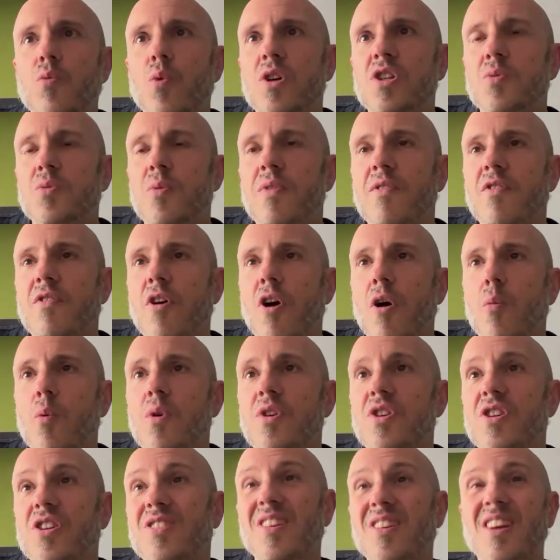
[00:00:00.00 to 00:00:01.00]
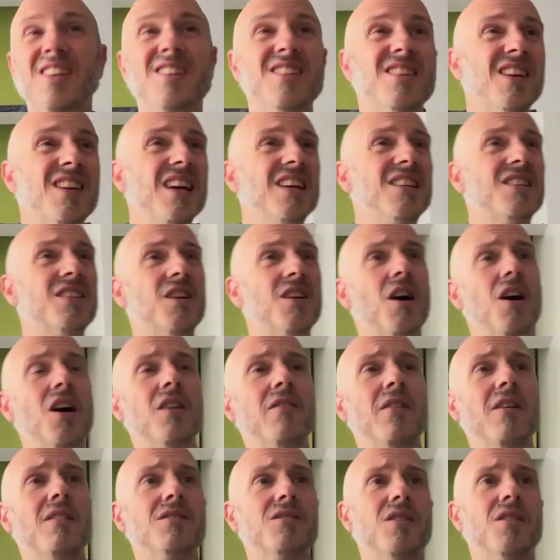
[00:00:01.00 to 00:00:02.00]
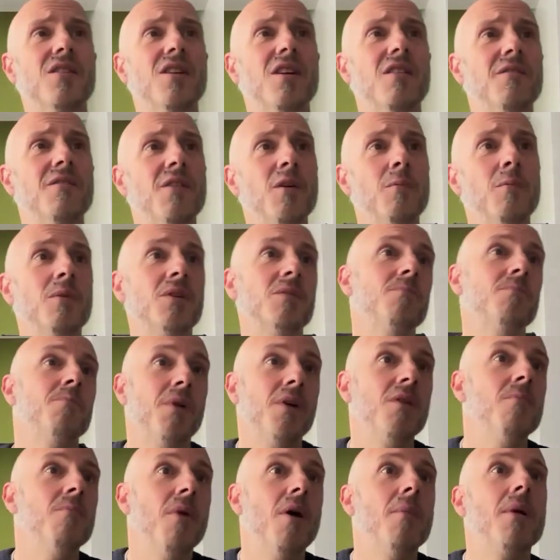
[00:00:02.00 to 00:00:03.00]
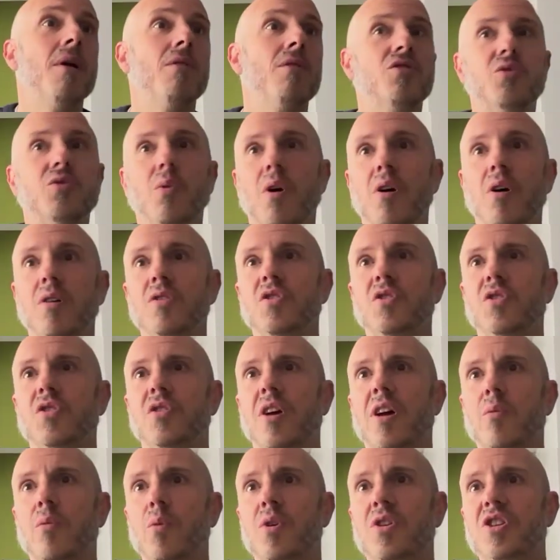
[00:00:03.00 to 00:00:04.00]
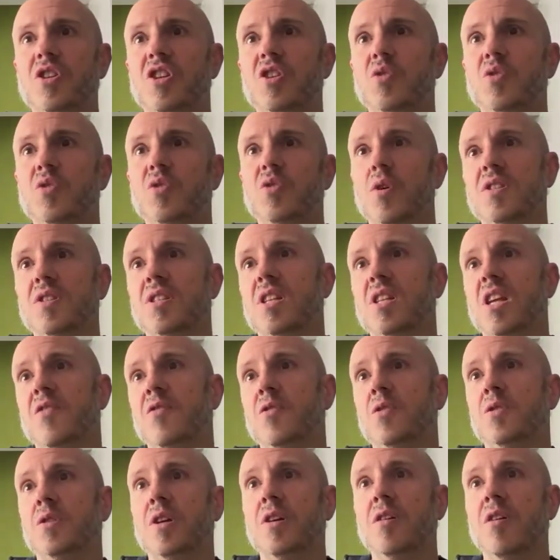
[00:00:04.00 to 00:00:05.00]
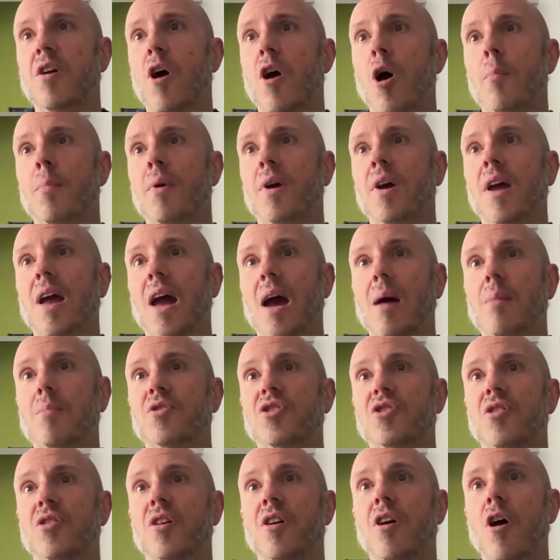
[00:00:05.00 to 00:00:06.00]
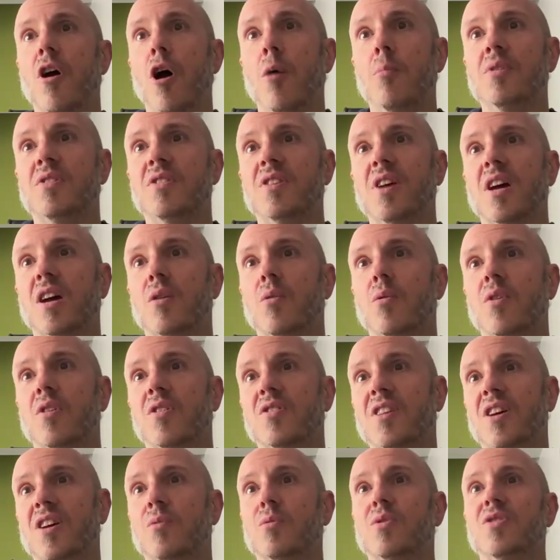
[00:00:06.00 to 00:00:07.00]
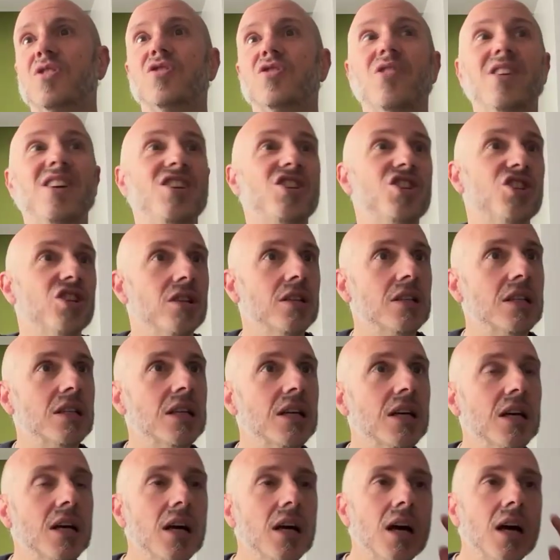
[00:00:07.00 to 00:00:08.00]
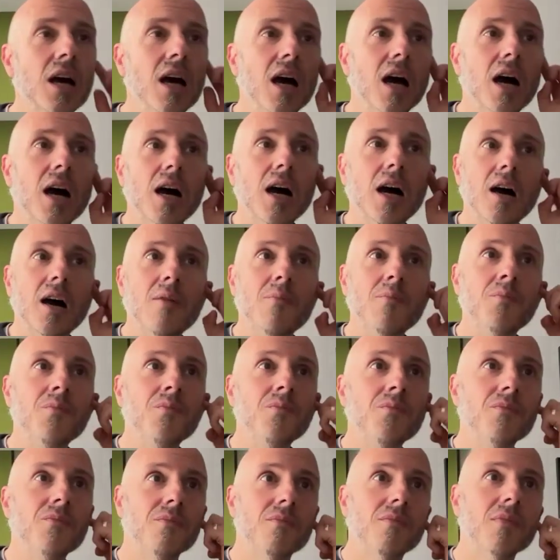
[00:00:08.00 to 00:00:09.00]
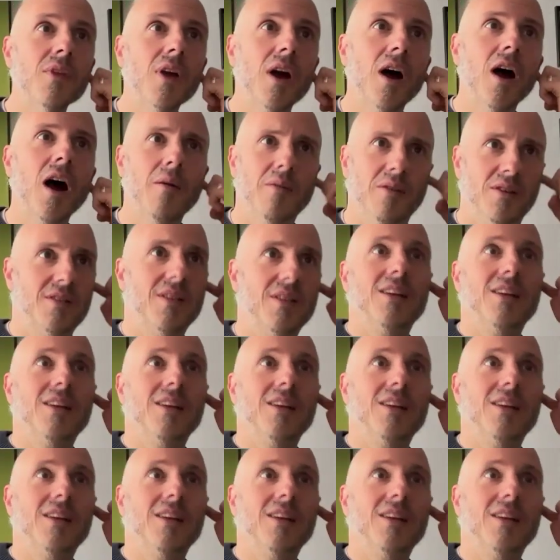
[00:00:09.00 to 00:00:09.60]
question we've got, which is, is, is kind of outside our field, but, but you might be able to mm-hmm. answer it, which is what's the difference in carbon capture and carbon sec- sequestration? Um, I mean,